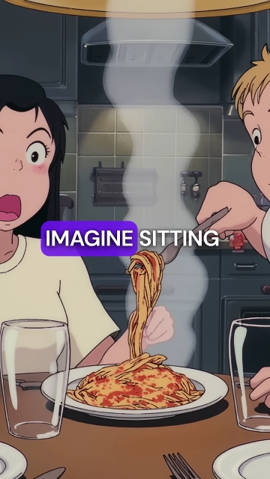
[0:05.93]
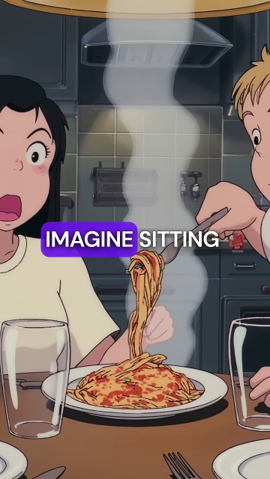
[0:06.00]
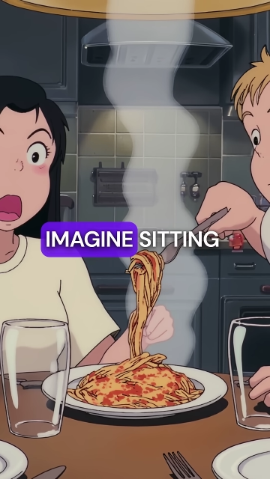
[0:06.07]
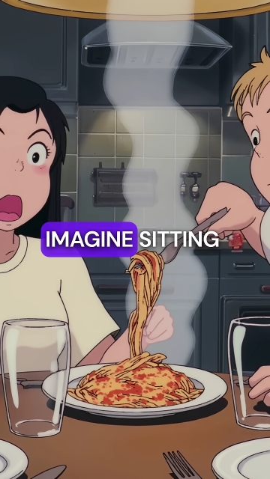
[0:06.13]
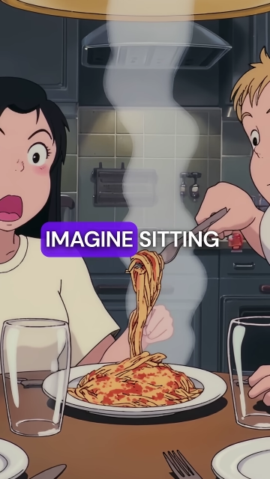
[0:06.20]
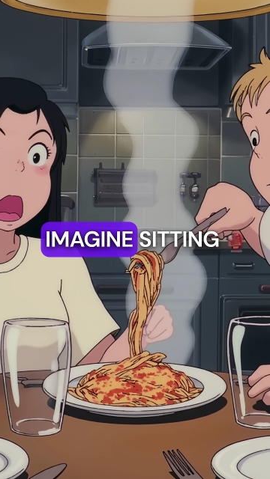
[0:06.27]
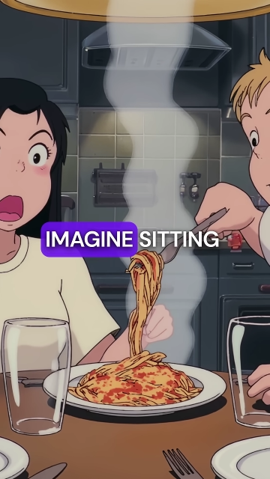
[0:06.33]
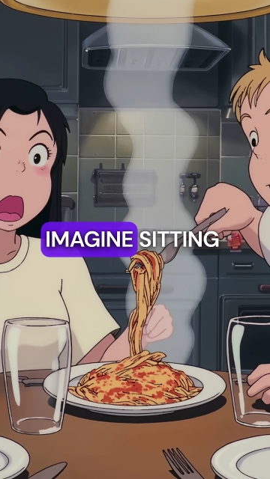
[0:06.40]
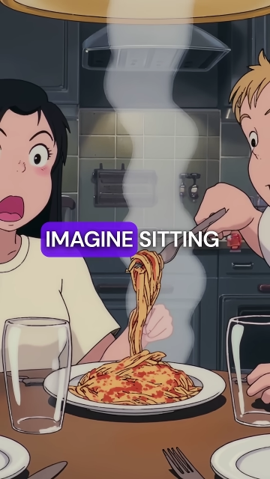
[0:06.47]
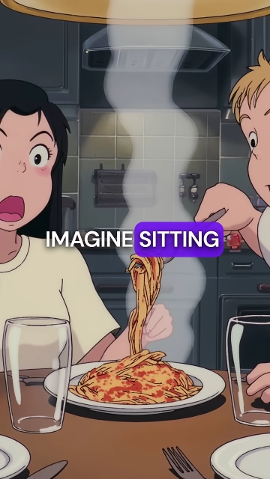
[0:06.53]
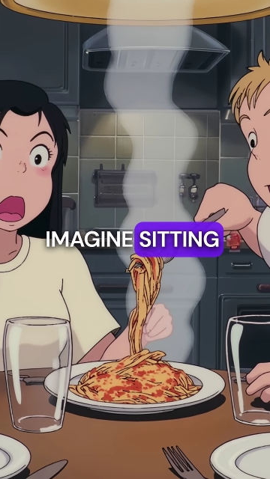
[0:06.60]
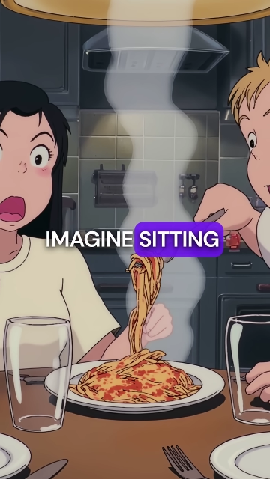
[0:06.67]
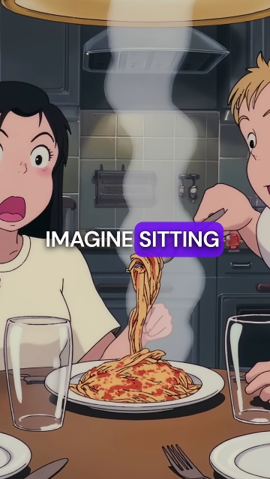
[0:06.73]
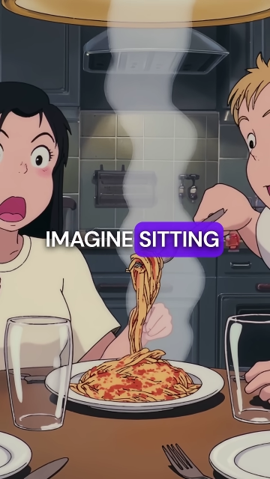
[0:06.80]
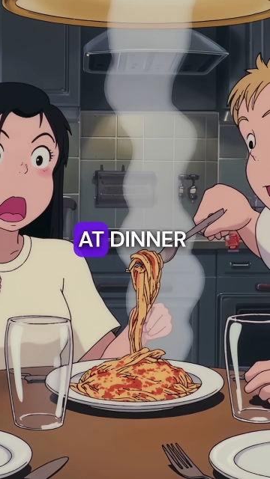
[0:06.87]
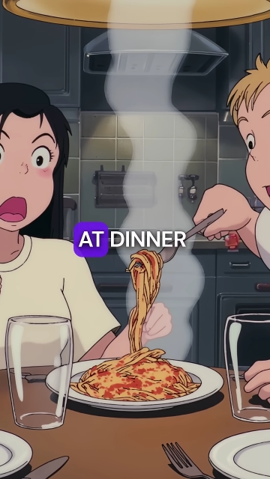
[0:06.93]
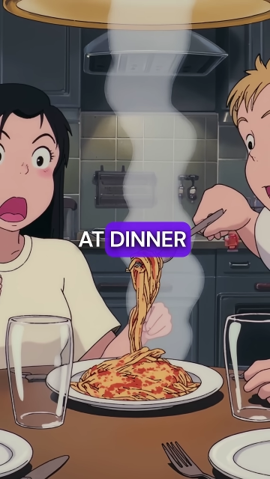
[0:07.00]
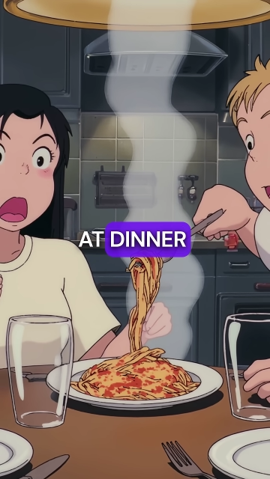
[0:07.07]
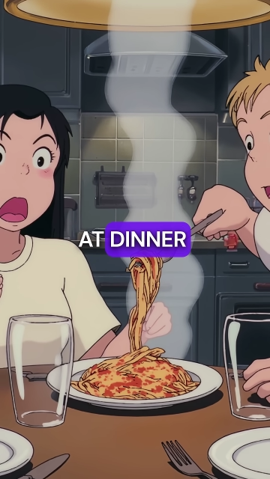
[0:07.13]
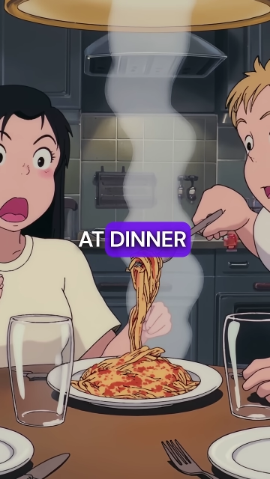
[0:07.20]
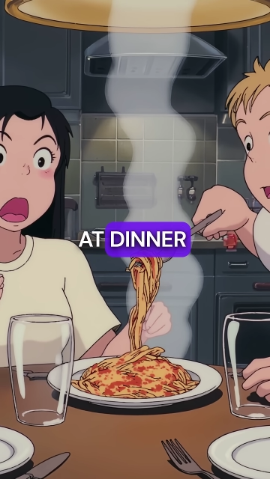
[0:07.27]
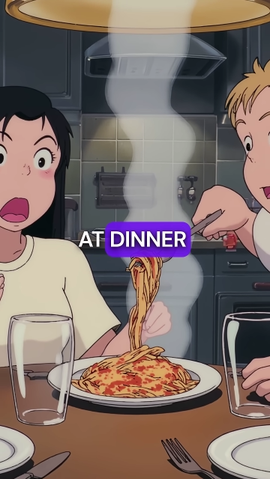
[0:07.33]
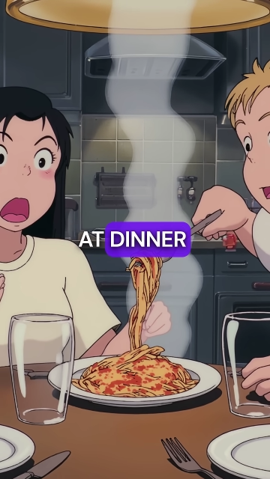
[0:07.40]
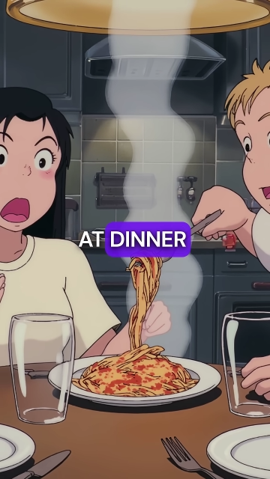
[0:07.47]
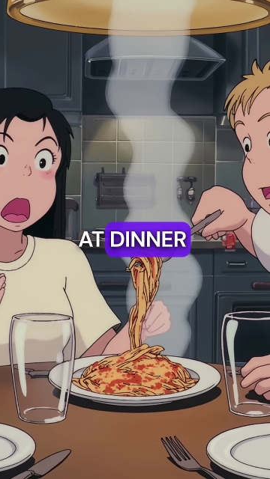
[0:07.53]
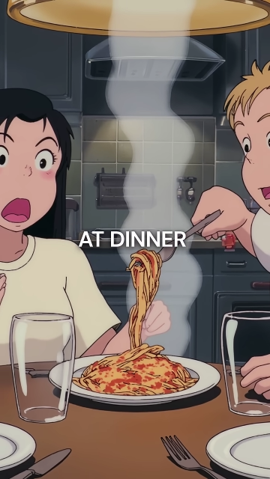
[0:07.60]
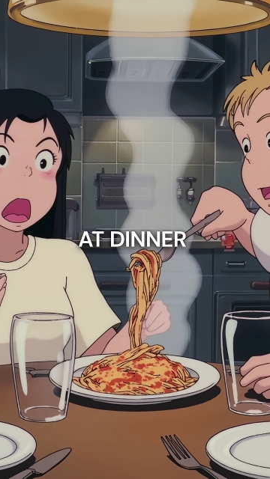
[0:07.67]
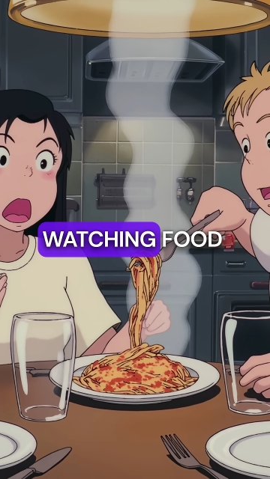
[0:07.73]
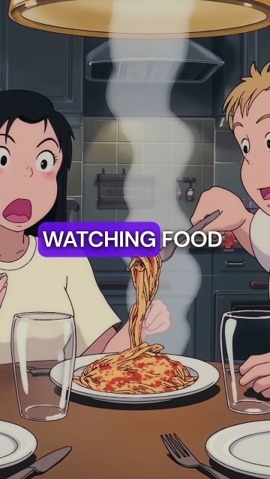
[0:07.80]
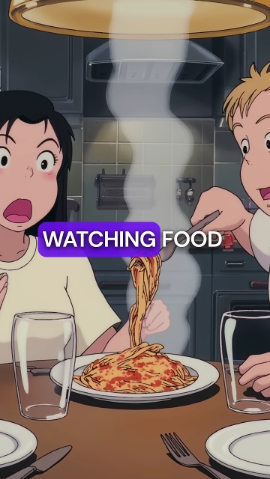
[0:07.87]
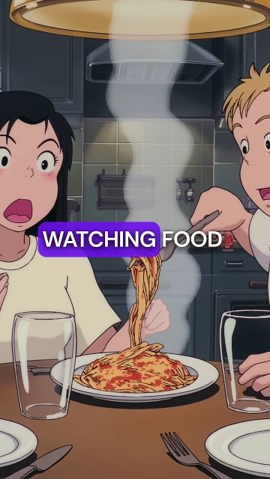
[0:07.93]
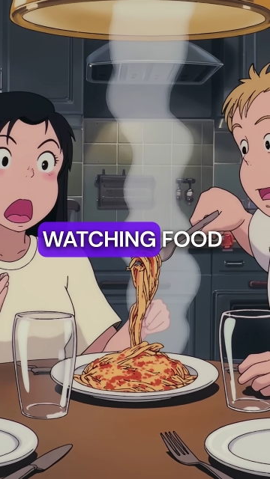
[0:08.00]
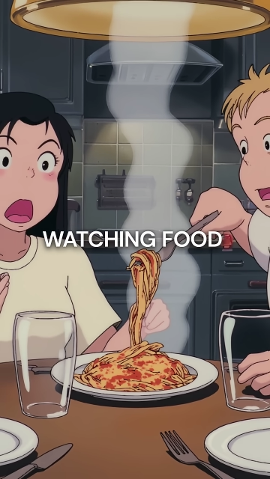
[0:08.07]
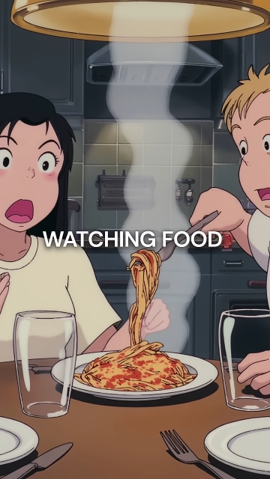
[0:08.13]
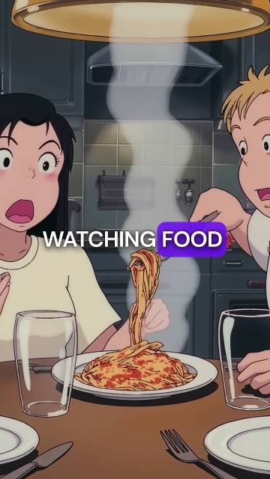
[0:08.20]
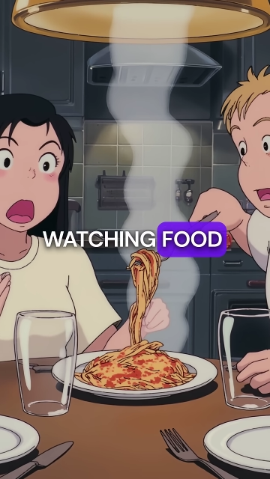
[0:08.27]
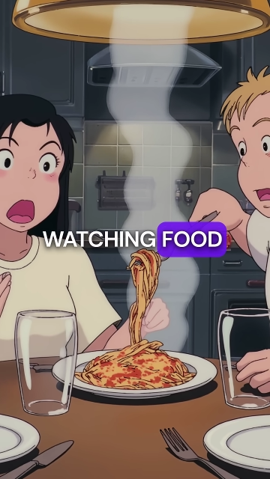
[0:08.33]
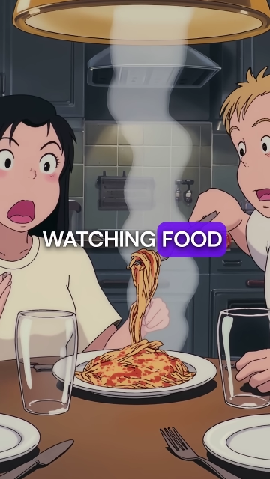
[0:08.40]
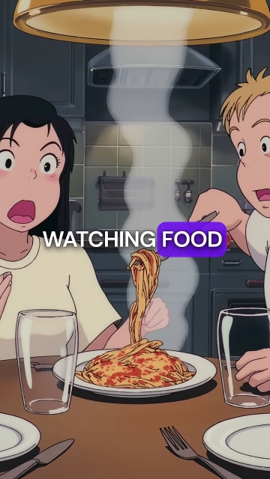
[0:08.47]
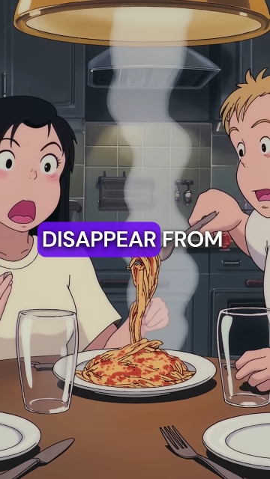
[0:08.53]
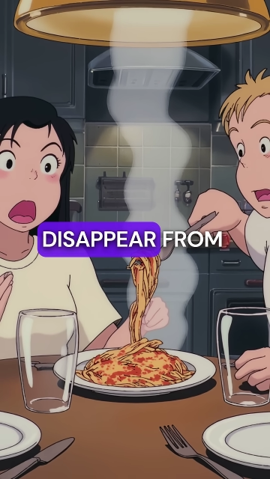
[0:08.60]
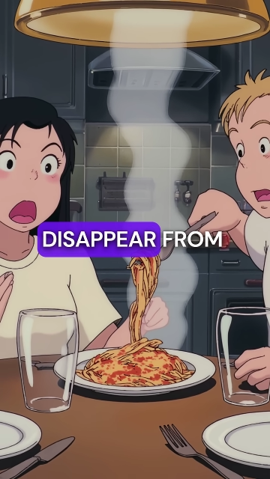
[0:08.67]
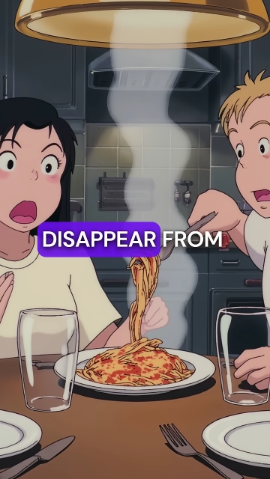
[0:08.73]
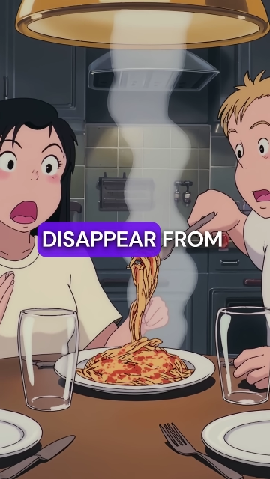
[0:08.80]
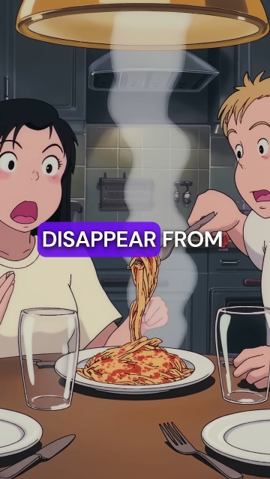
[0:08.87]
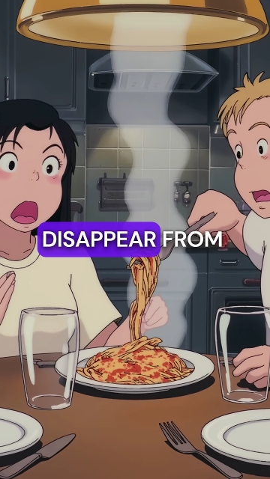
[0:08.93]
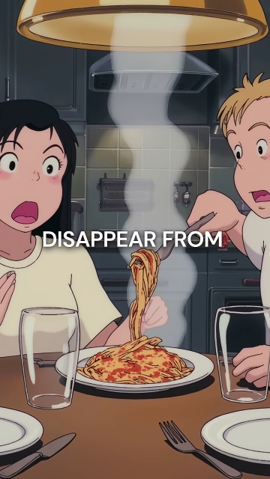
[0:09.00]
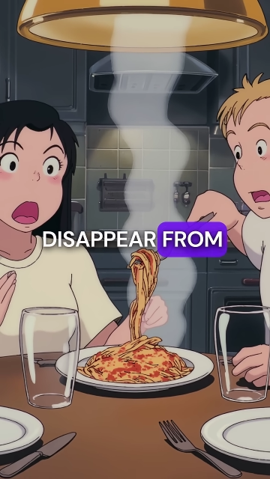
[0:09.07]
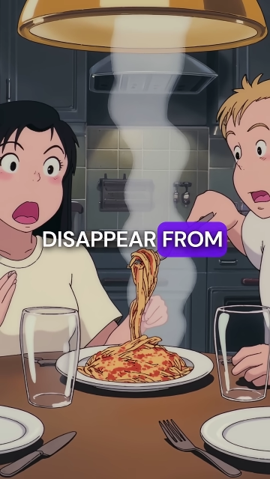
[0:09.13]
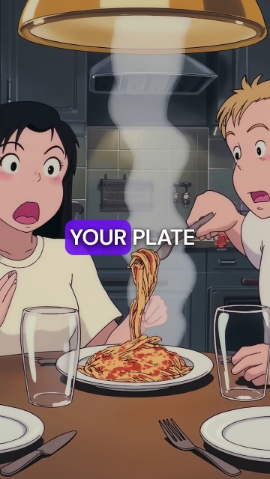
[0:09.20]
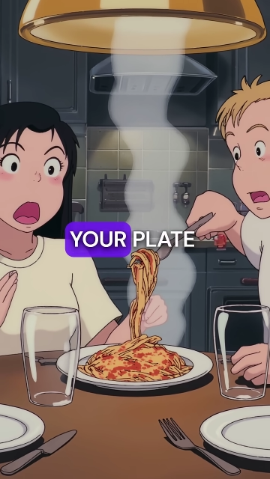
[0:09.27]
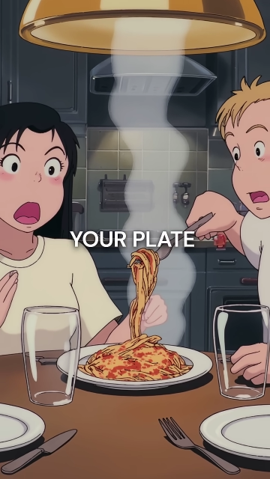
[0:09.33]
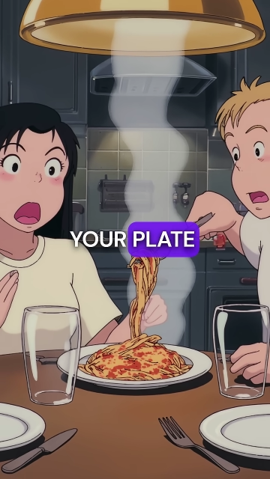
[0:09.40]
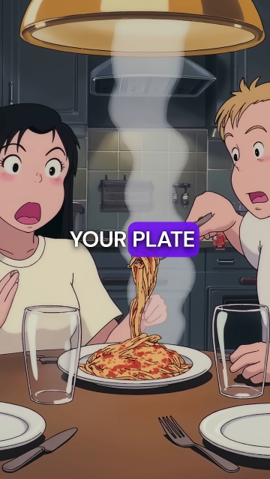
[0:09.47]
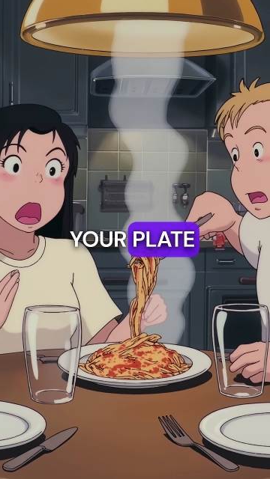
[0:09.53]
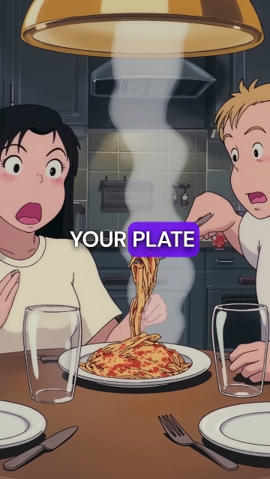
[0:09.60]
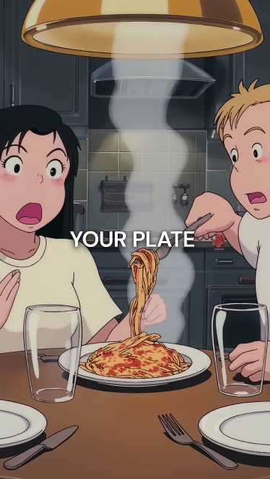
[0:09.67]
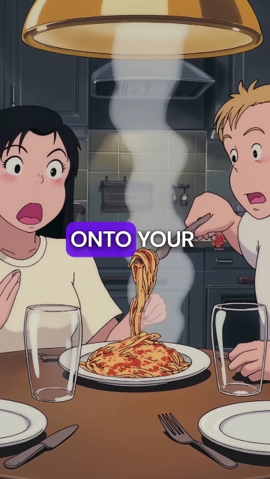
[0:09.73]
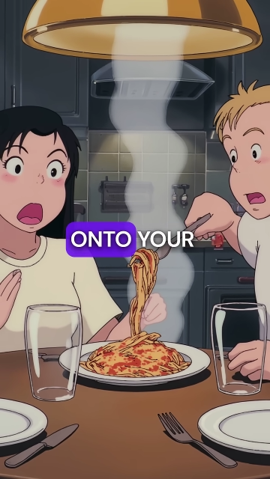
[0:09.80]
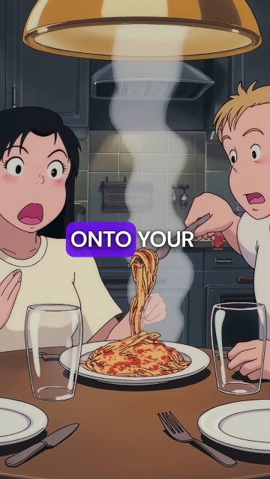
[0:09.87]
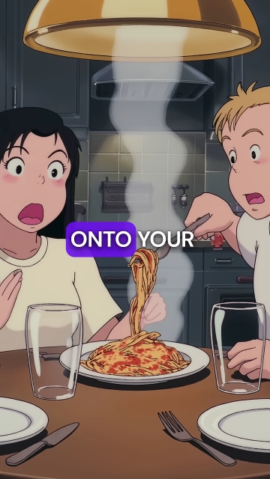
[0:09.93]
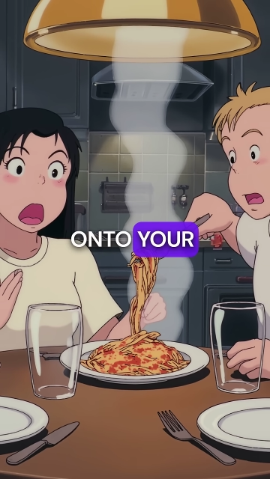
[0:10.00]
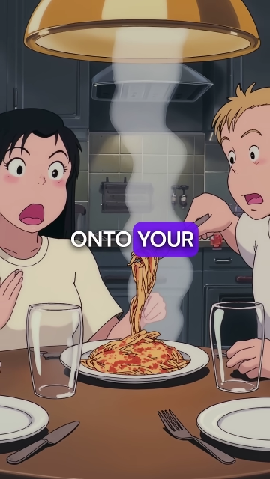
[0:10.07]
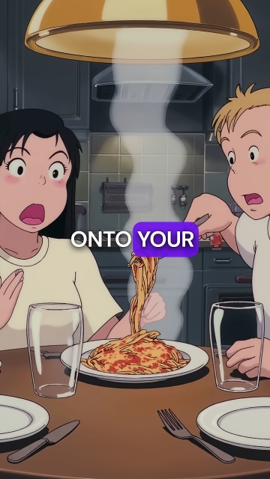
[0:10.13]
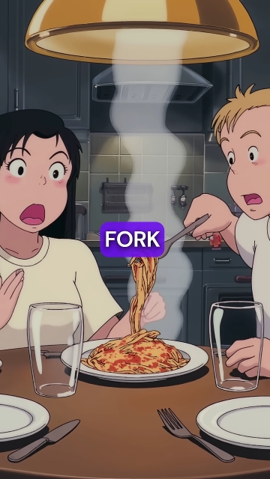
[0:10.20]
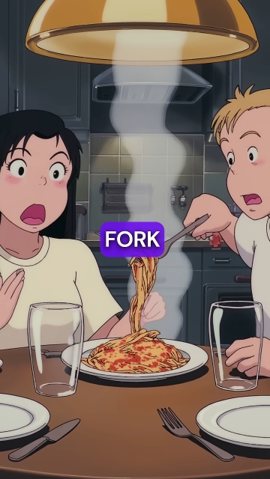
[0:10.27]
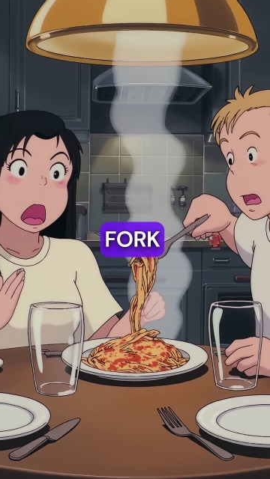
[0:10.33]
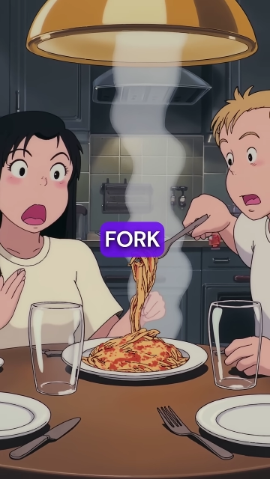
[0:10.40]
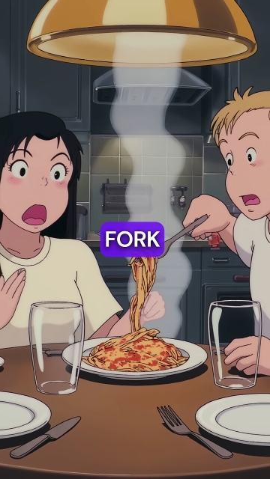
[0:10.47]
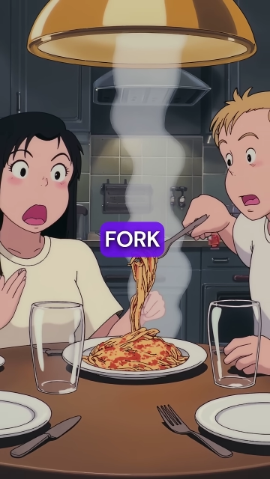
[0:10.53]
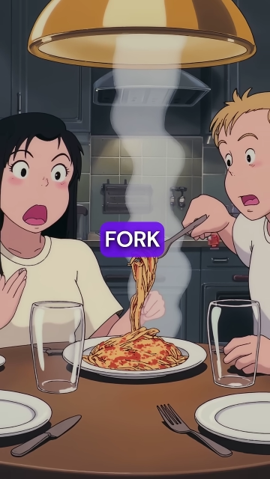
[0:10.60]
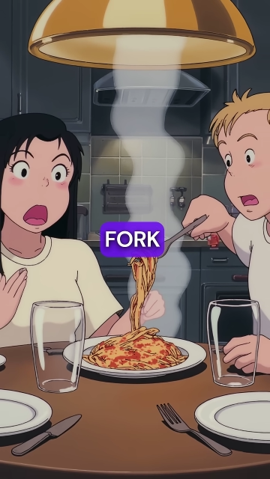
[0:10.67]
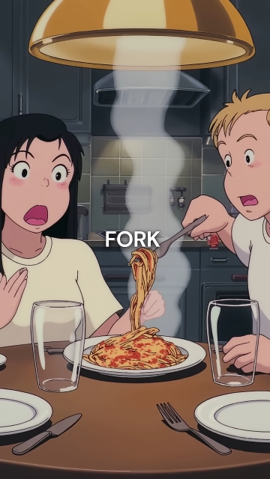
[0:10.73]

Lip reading: [unreadable: no face in view]